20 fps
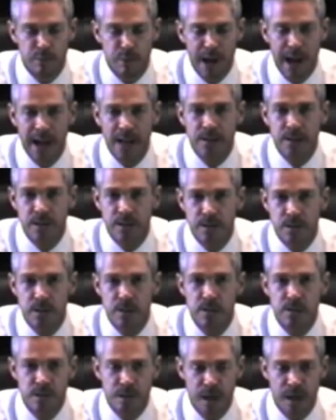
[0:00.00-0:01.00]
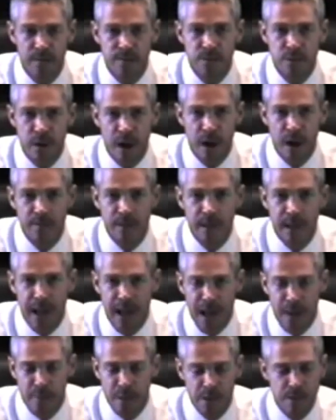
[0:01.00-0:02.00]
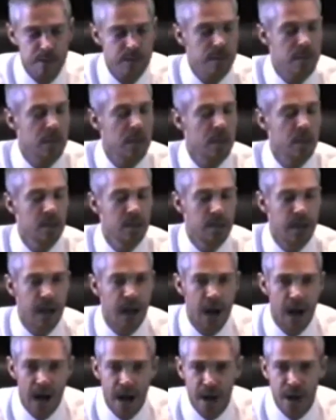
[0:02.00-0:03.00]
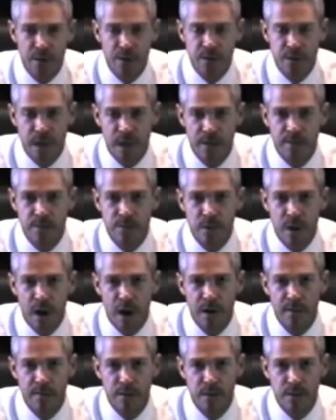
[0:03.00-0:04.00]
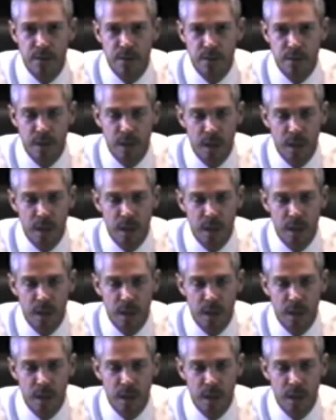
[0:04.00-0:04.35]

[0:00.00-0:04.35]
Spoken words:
practice safe driving habits. They hire safe drivers.